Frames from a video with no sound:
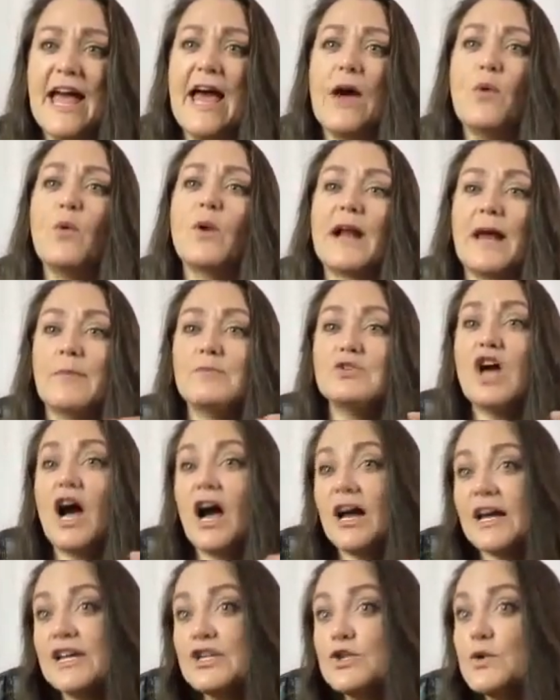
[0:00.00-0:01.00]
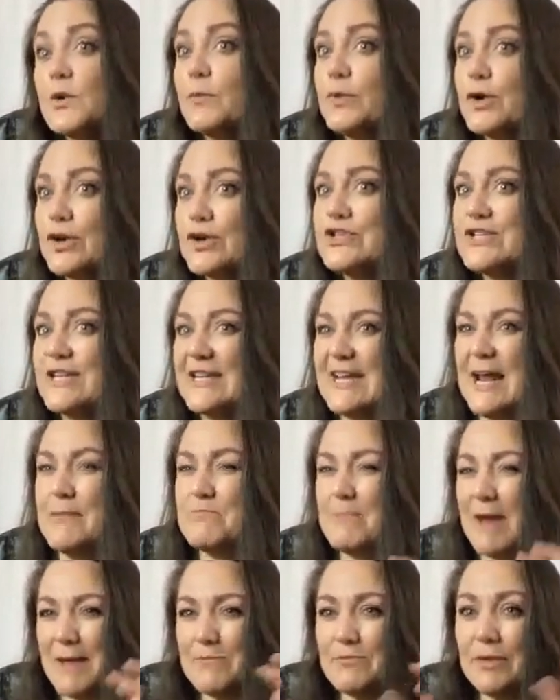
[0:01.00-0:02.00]
And when I'm talking to a person
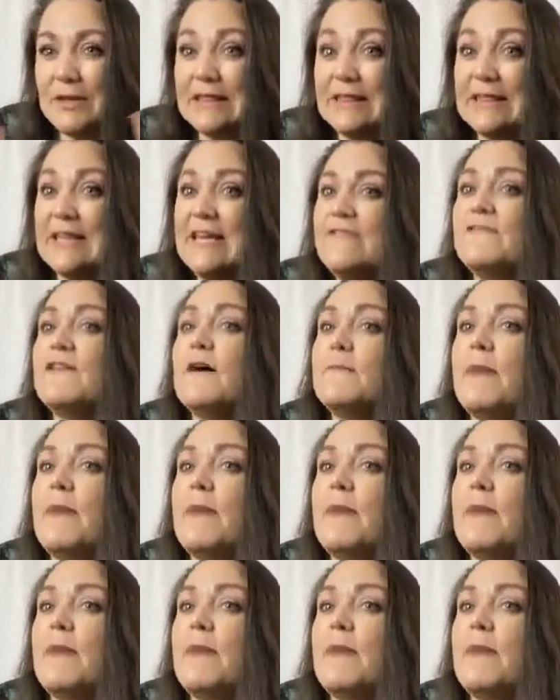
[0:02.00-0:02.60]
and my belief